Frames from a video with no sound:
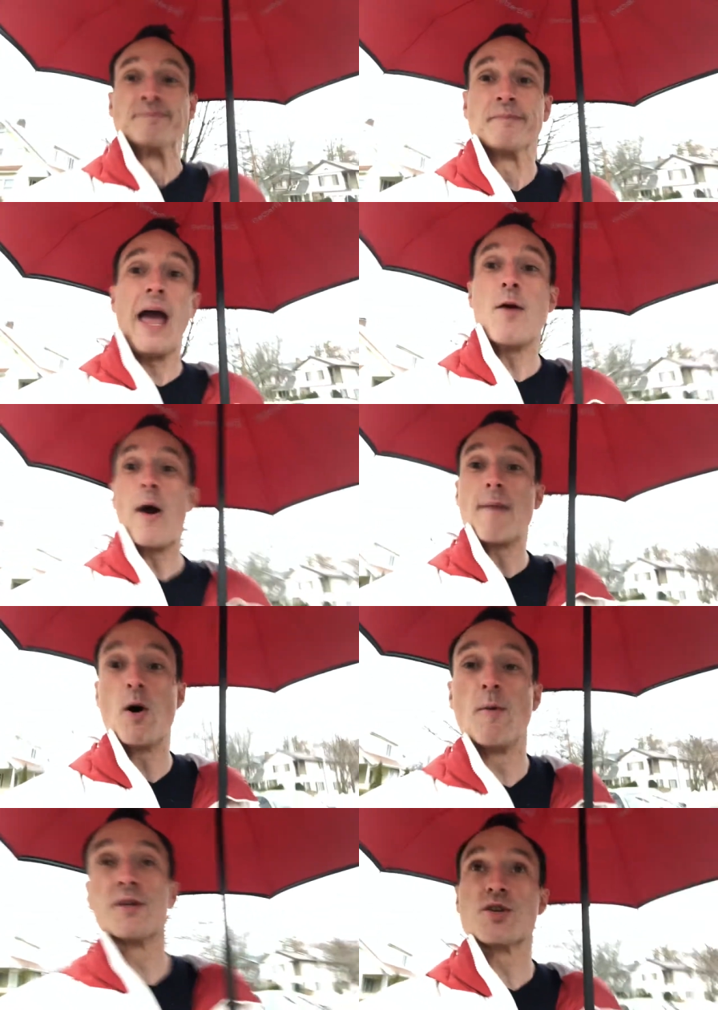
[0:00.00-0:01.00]
anyway, I'm
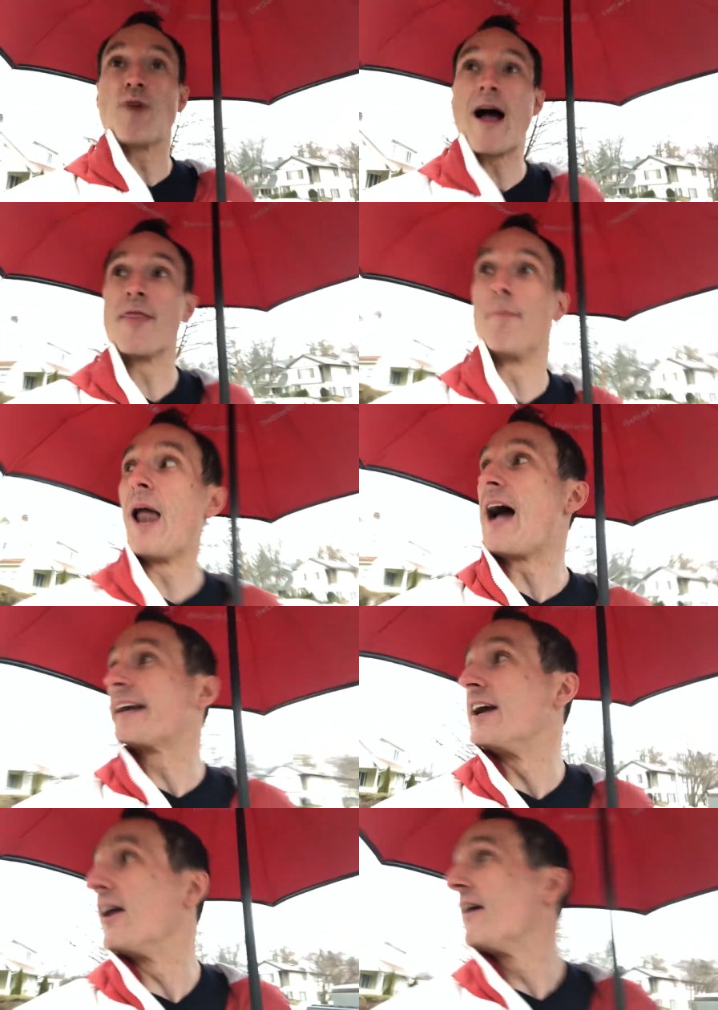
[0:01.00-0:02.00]
almost around the block
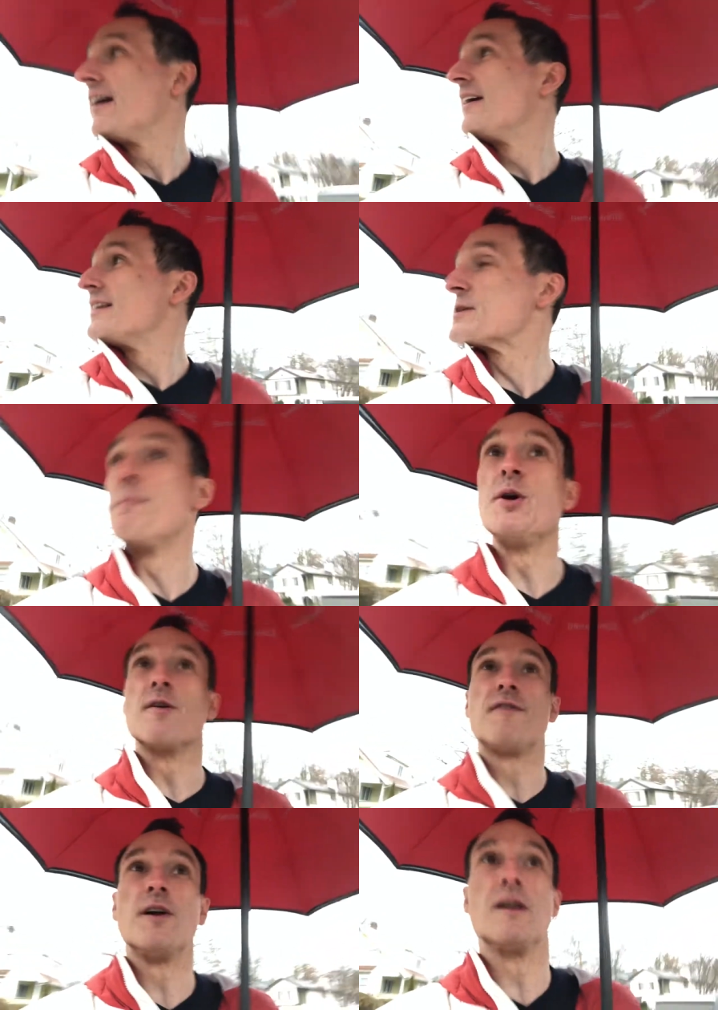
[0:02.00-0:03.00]
here. It's a
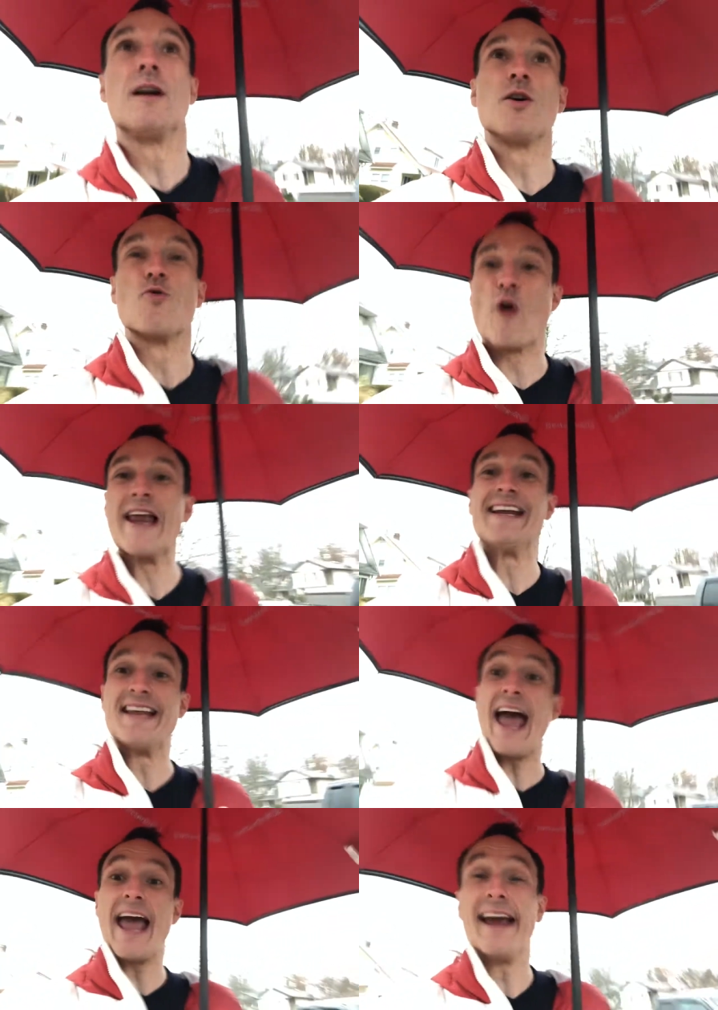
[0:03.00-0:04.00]
beautiful rainy
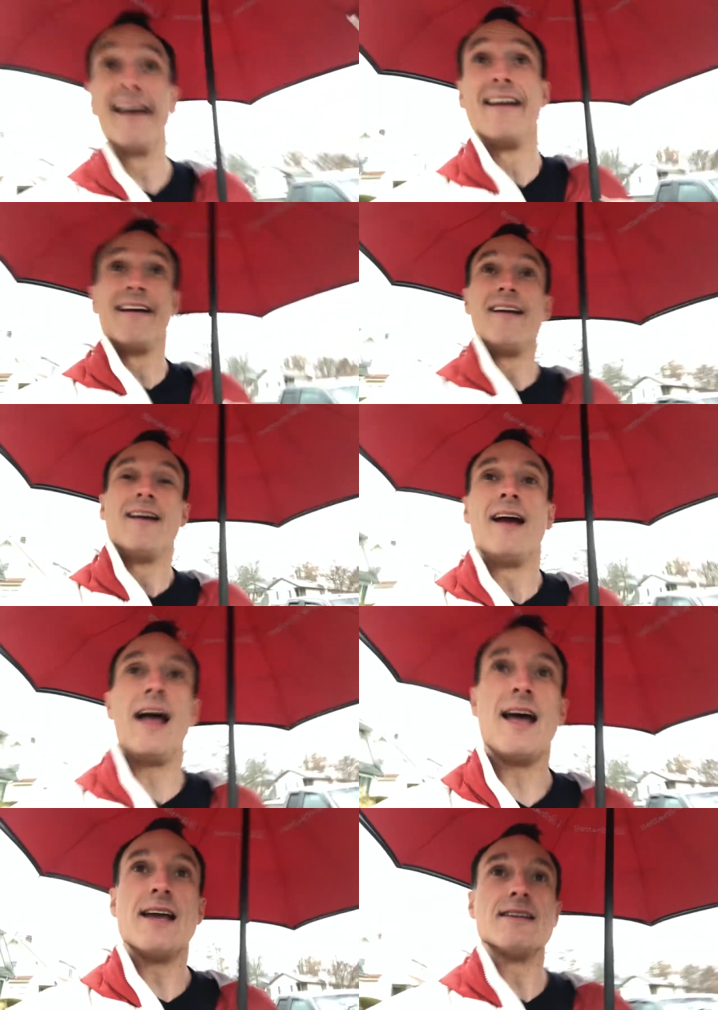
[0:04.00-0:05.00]
day,
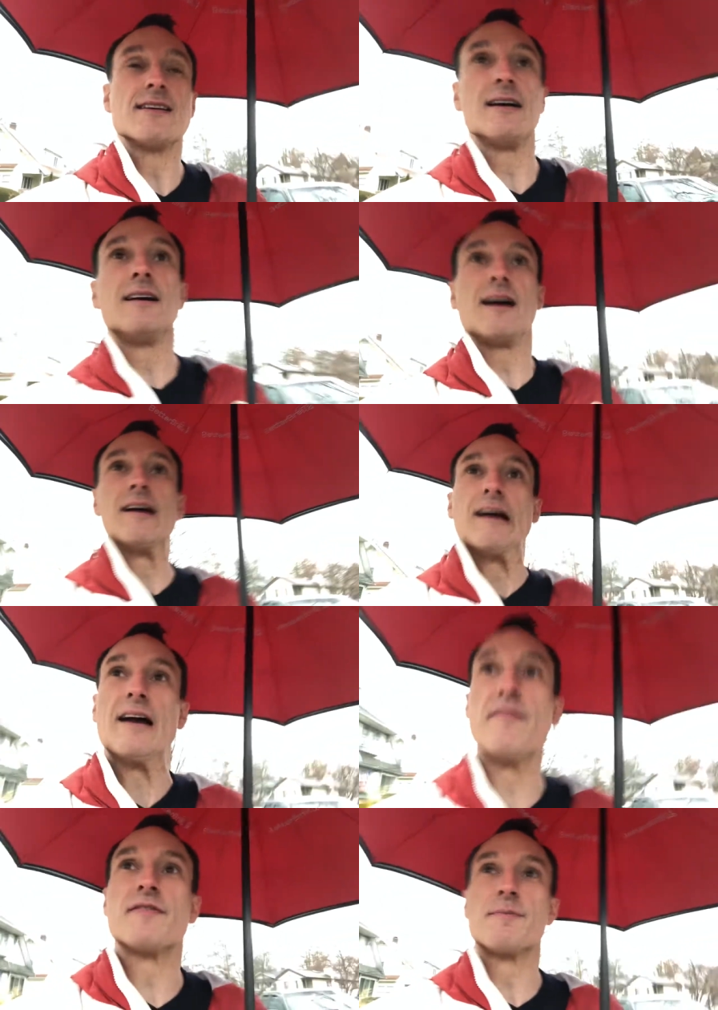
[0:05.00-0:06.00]
and
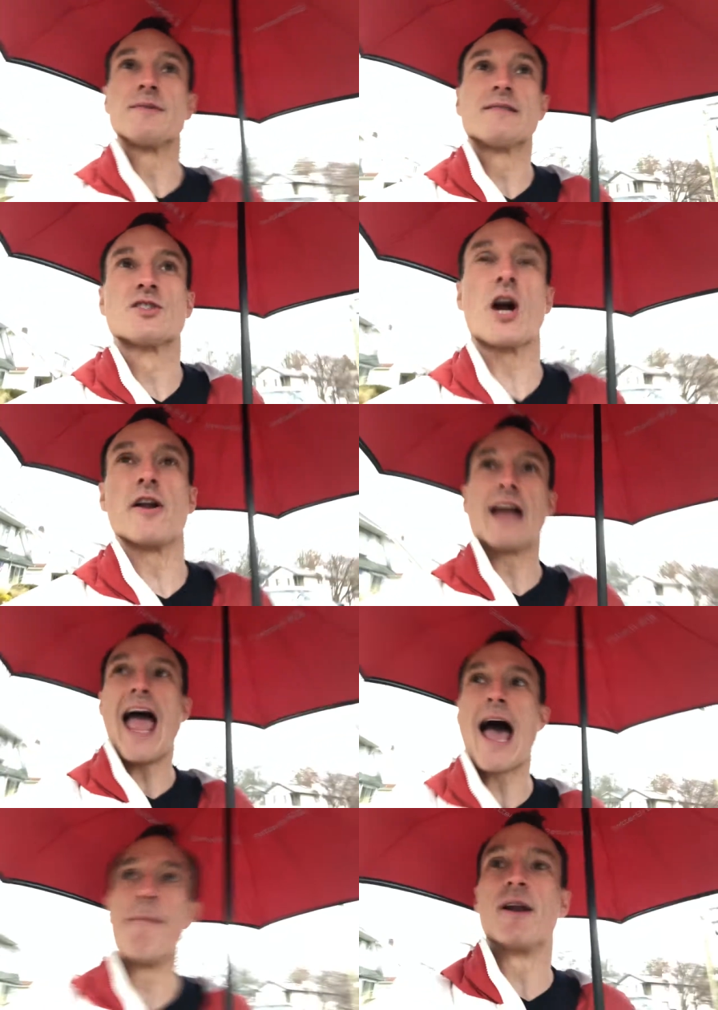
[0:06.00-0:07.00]
I've started a
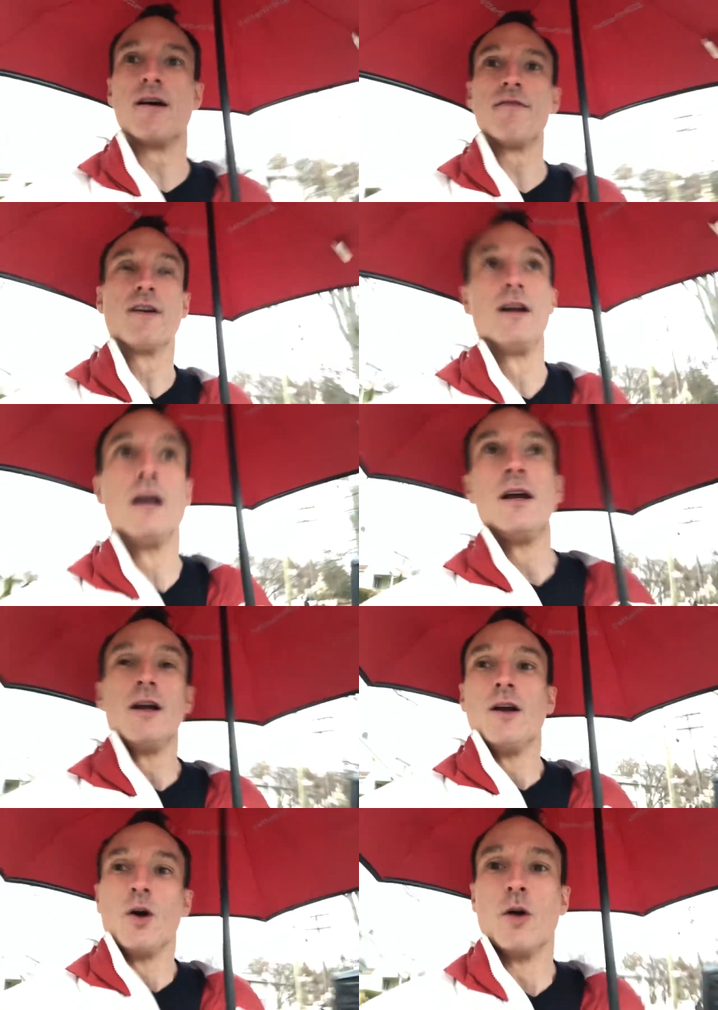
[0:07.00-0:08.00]
habit of
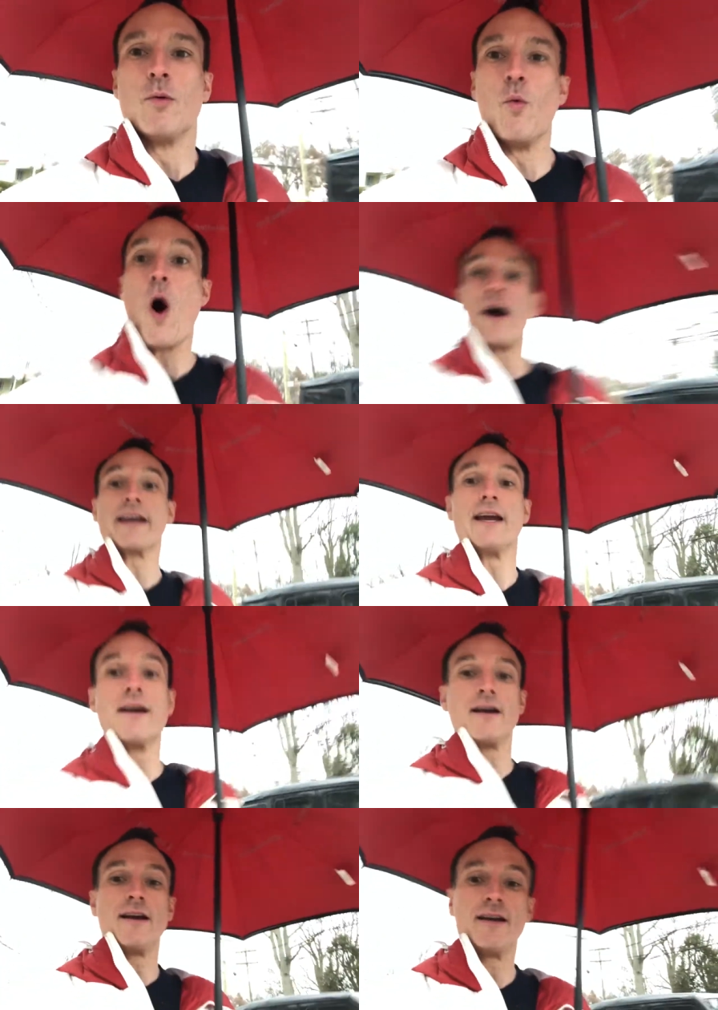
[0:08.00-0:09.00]
walking
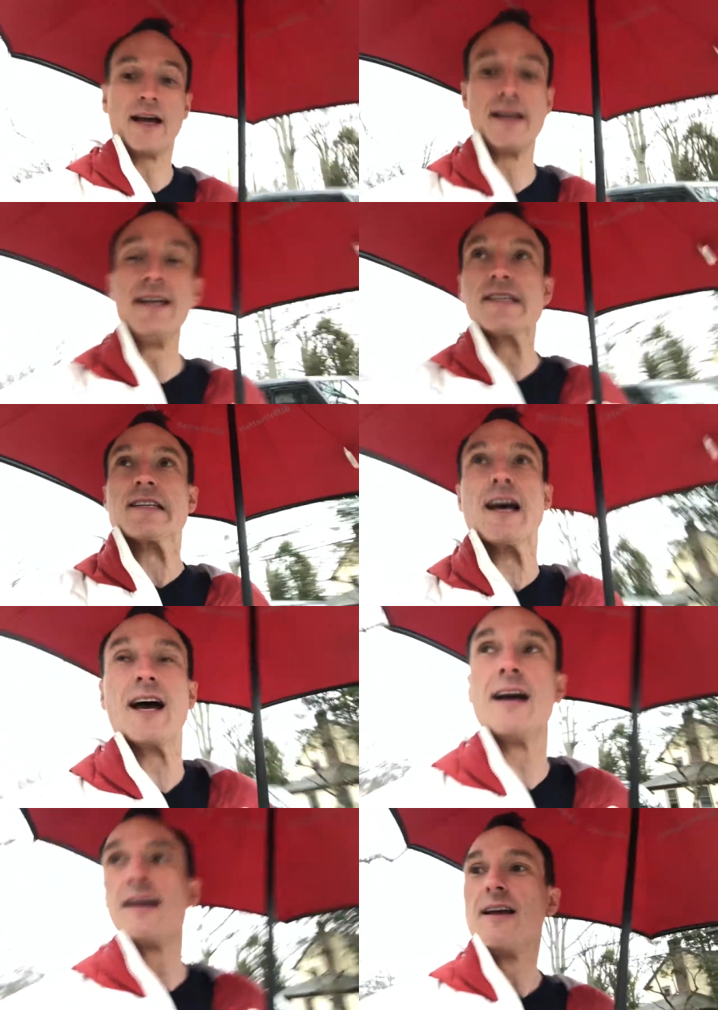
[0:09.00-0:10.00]
at least
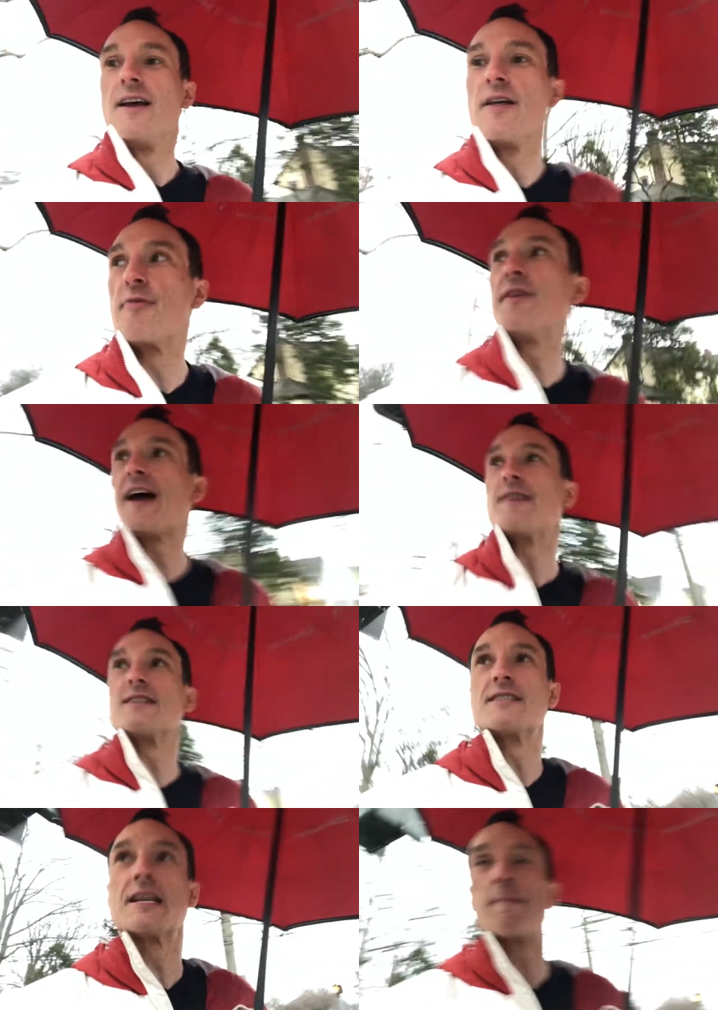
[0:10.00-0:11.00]
3,000
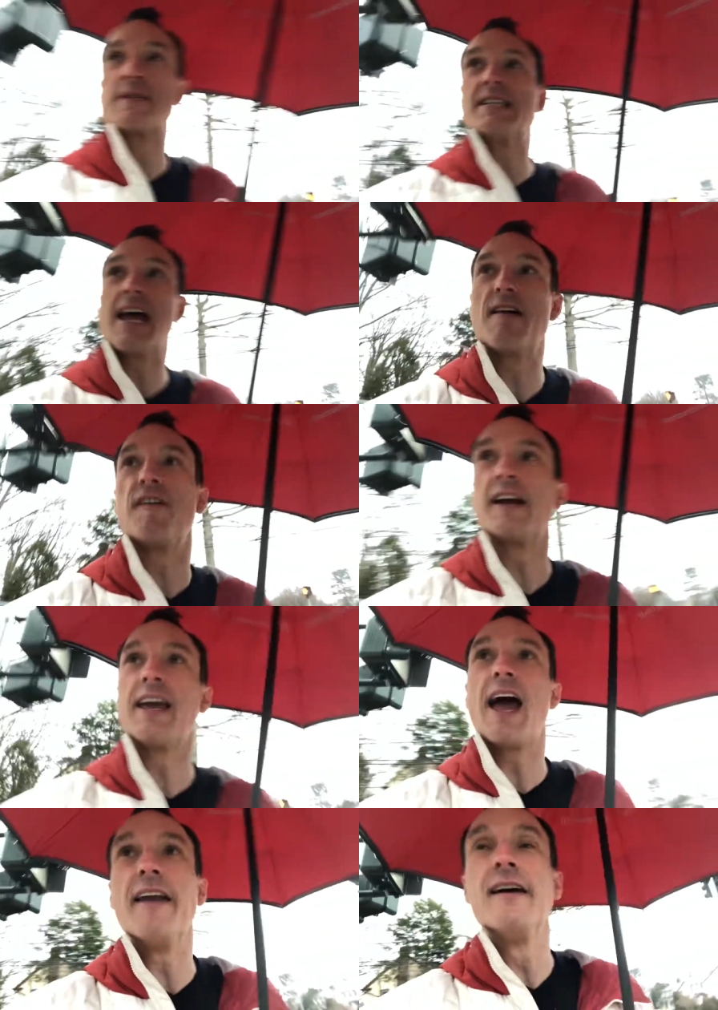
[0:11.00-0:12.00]
steps a day if I
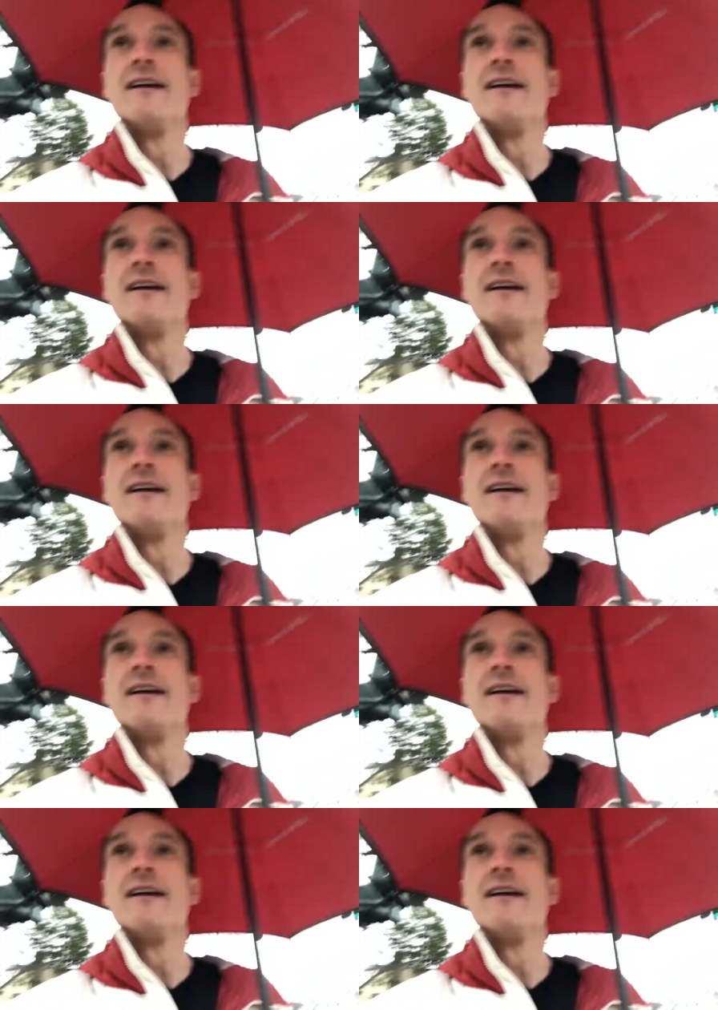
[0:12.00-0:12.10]
can.